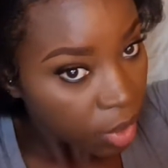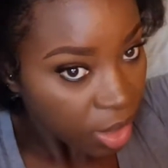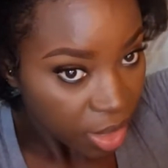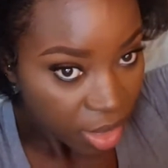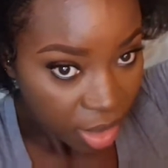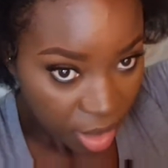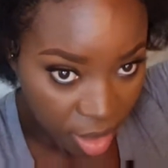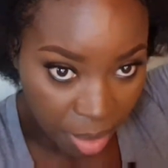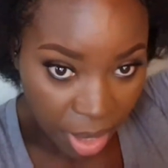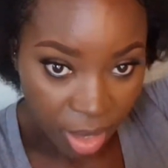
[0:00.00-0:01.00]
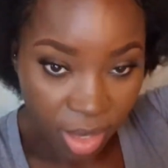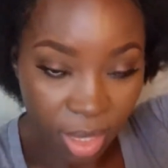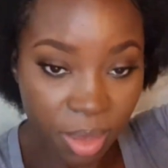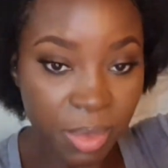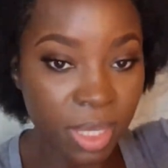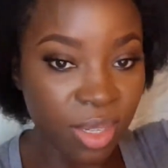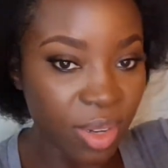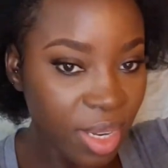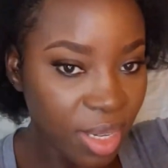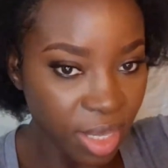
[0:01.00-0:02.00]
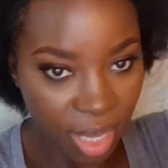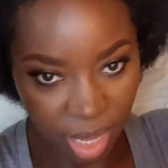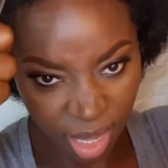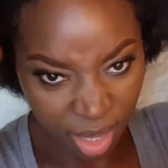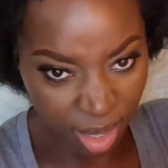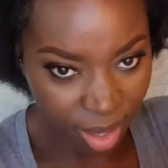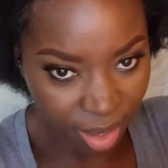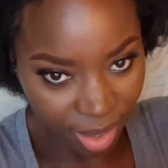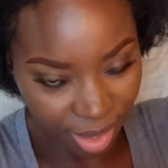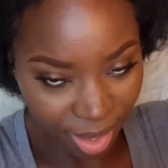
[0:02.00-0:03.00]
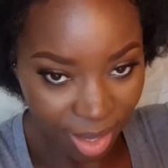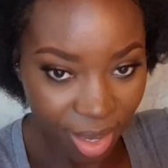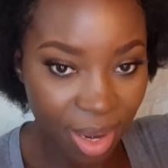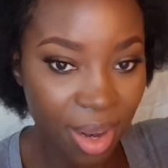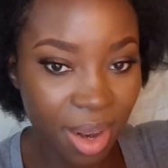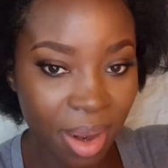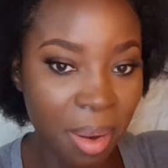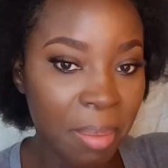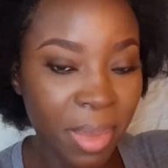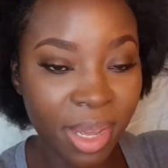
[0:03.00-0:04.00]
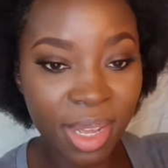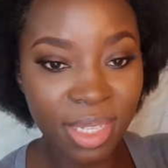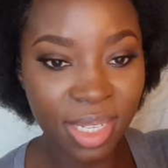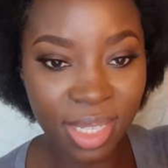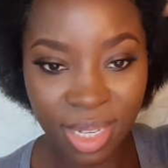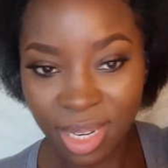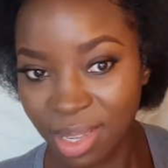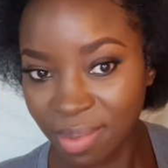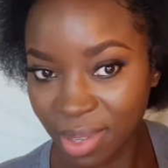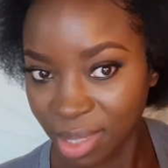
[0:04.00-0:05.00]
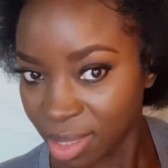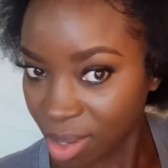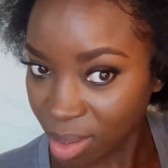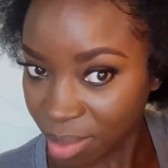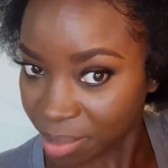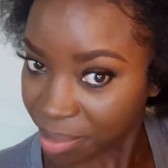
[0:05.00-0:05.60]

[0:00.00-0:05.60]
Listen, it don't make no sense me straighten it again. I could just leave it so.